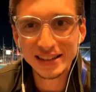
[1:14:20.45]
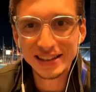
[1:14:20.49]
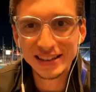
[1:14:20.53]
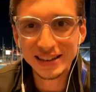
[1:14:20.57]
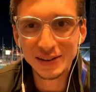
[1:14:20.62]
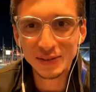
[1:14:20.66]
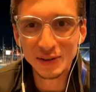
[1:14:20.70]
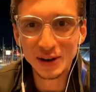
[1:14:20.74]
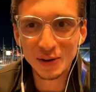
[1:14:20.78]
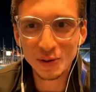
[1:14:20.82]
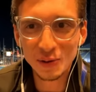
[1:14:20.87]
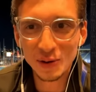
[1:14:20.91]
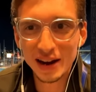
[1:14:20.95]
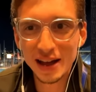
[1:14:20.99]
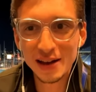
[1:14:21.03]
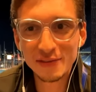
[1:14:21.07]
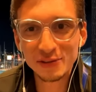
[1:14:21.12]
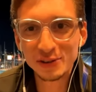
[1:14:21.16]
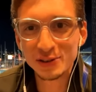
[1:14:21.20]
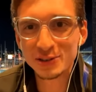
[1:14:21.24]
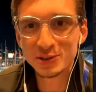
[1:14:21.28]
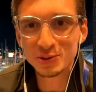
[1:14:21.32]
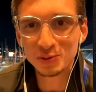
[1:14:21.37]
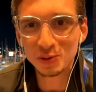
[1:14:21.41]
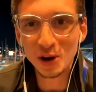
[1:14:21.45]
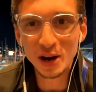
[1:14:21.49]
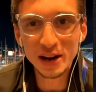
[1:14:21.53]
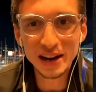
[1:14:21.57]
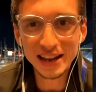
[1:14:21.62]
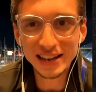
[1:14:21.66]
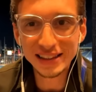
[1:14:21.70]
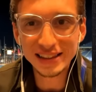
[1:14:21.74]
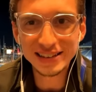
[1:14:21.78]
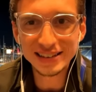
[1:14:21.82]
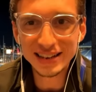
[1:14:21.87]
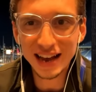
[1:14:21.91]
because whatever is
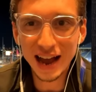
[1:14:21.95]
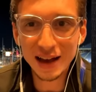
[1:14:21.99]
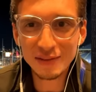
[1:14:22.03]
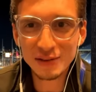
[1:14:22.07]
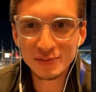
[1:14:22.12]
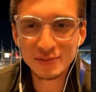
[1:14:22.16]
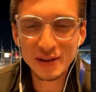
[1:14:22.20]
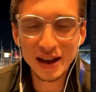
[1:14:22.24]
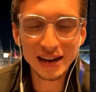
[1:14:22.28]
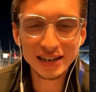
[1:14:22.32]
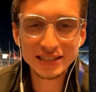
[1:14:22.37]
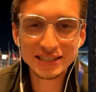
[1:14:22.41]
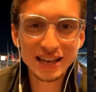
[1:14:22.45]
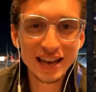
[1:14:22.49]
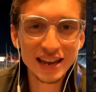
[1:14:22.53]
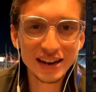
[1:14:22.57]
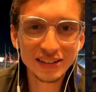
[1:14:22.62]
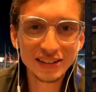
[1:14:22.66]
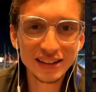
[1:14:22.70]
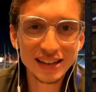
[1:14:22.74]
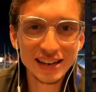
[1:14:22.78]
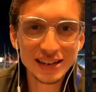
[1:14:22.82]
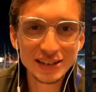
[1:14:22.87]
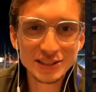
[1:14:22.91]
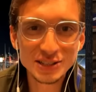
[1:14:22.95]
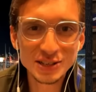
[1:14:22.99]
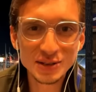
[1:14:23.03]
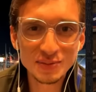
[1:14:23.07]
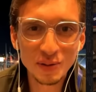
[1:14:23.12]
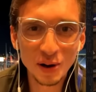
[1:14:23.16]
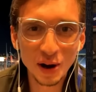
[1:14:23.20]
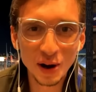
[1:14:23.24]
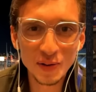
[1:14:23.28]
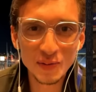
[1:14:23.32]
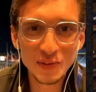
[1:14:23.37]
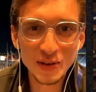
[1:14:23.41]
running the Diamondbacks analytics
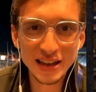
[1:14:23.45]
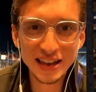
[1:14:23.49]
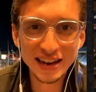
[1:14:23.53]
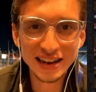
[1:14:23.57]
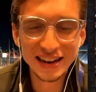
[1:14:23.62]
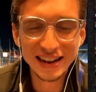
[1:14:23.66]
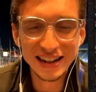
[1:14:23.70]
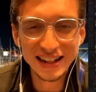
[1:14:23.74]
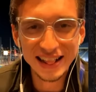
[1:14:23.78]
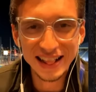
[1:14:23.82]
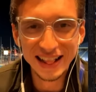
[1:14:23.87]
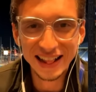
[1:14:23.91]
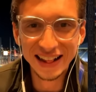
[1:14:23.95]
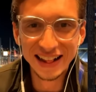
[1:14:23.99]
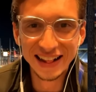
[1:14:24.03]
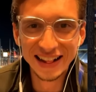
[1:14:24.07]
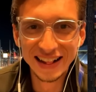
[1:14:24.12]
department. Yeah.